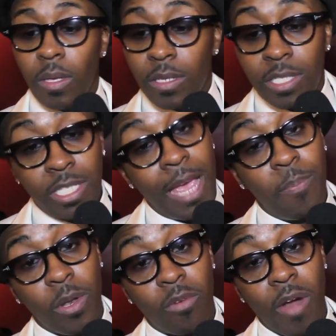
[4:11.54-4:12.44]

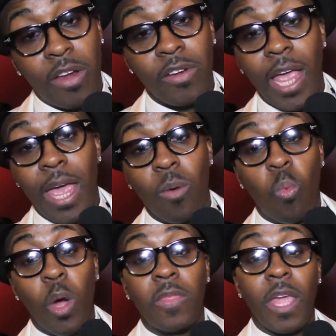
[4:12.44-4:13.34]
sample a record and
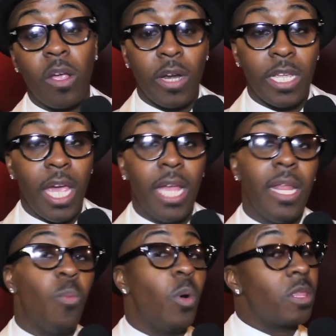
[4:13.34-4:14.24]
what they're going to get
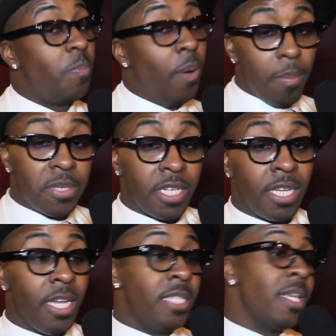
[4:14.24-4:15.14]
and what the
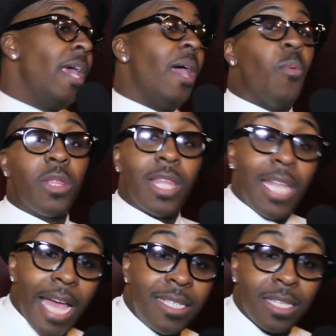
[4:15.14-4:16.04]
publishing is and what the
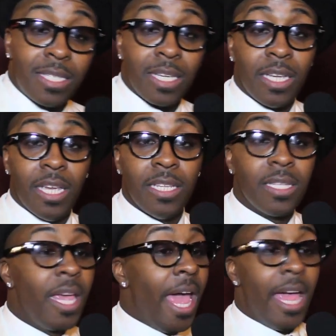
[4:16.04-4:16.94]
licensing is,
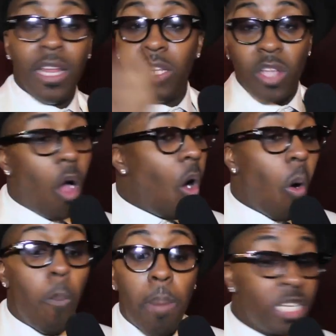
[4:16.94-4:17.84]
and there's a
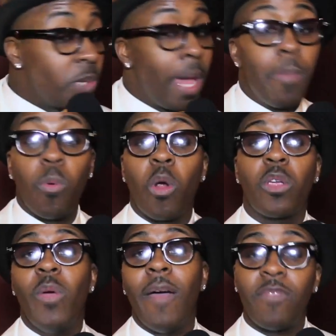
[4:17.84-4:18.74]
whole bunch of
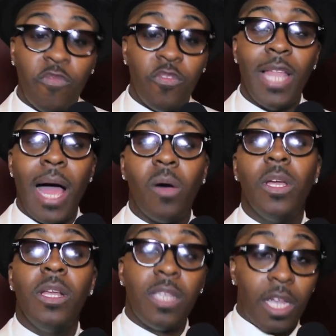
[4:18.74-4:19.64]
paperwork you have to fill out
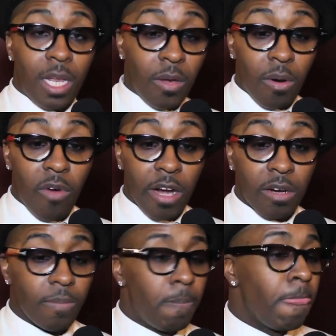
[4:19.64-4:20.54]
to clear a
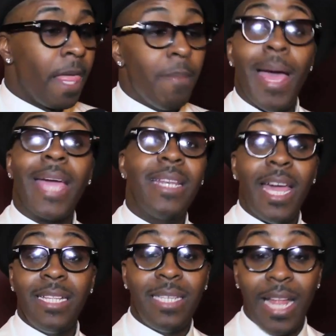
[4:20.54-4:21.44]
record. Back in
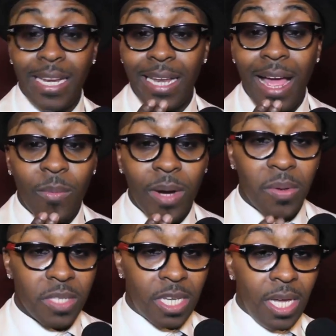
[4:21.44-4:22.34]
1989, when I
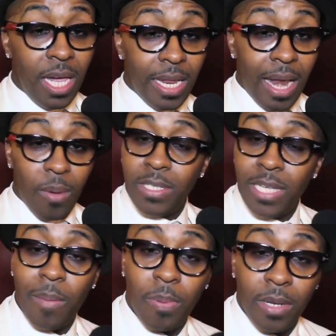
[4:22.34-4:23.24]
was a kid and I was
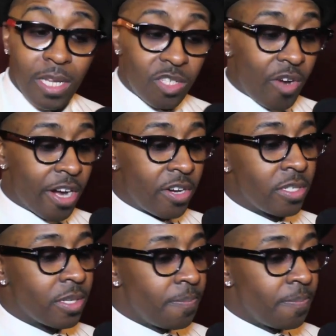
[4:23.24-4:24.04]
sampling these records,